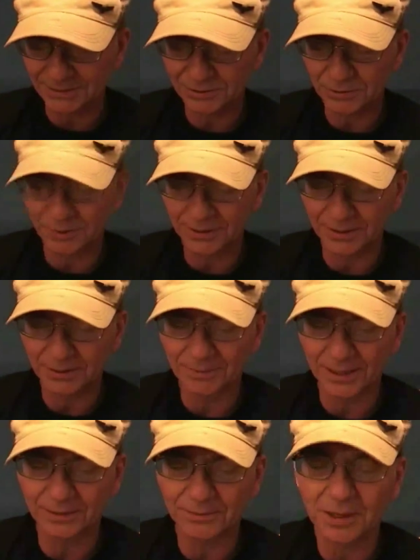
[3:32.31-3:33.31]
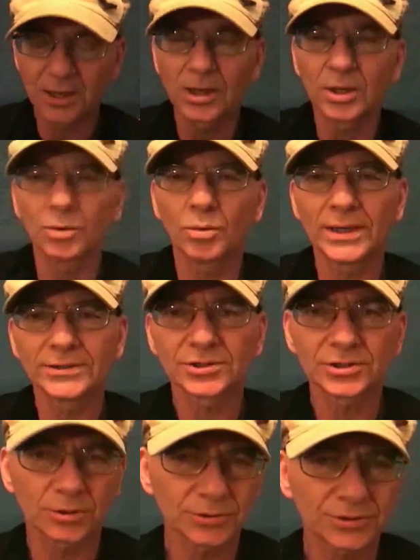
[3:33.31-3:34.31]
He's talking about when
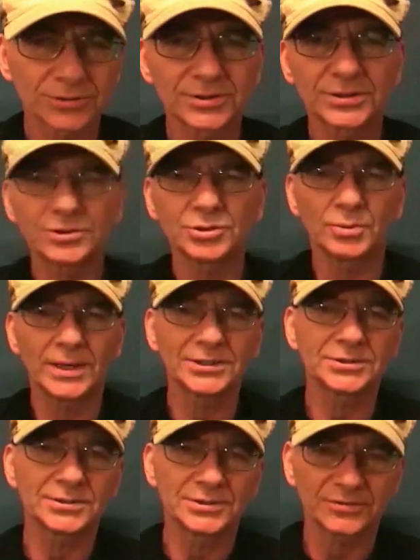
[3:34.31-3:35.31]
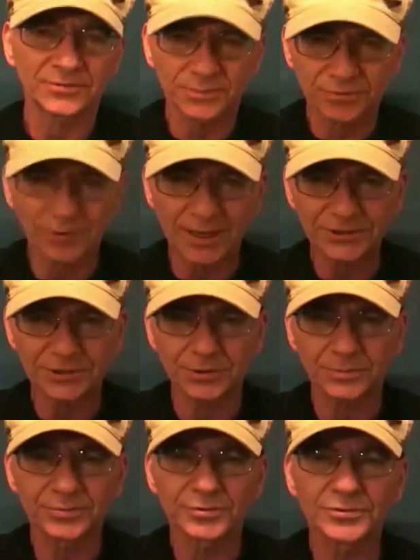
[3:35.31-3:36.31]
social situations of
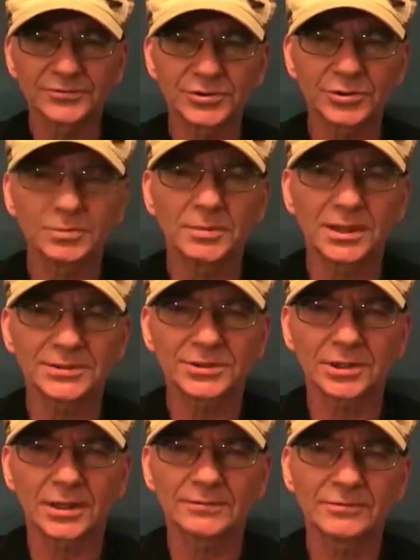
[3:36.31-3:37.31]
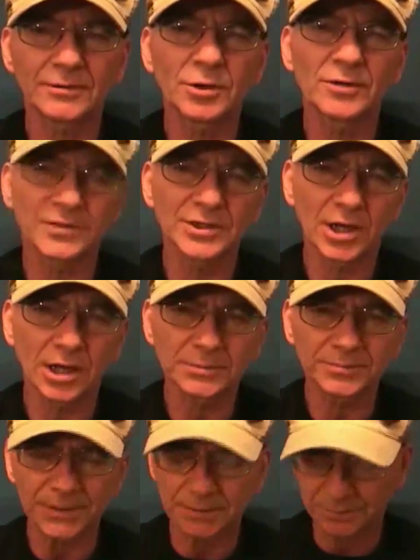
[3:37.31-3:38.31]
pressure prove too much on very often
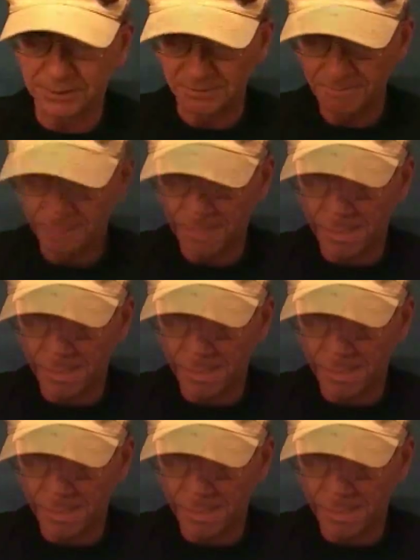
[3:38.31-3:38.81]
young people.